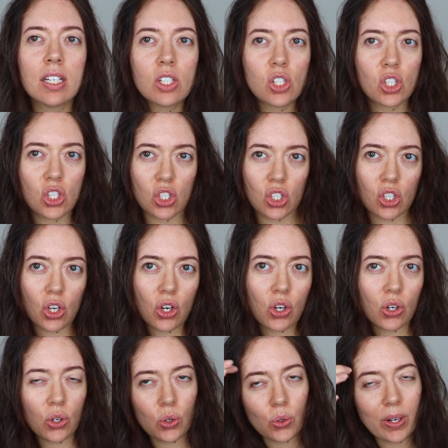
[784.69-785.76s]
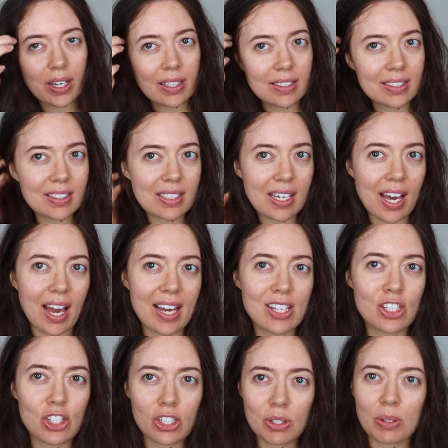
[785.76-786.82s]
So yeah,
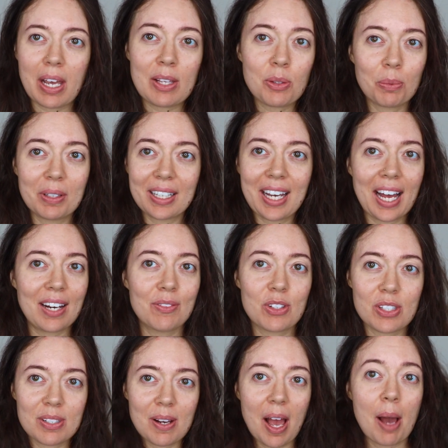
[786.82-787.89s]
it's really kind of just